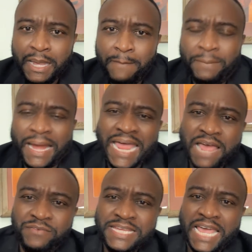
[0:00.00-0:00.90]
By
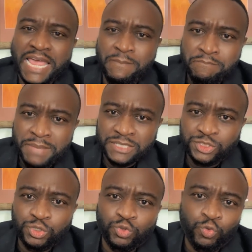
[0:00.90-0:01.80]
having a
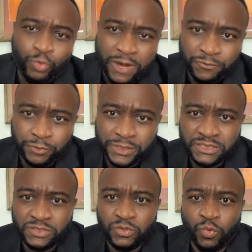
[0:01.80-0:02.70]
mental
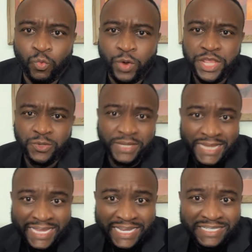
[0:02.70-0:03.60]
reference where you
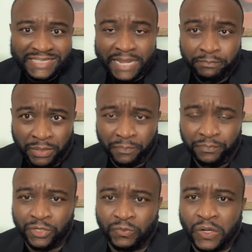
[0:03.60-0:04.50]
hit that
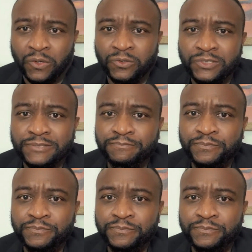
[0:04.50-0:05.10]
bump in the road,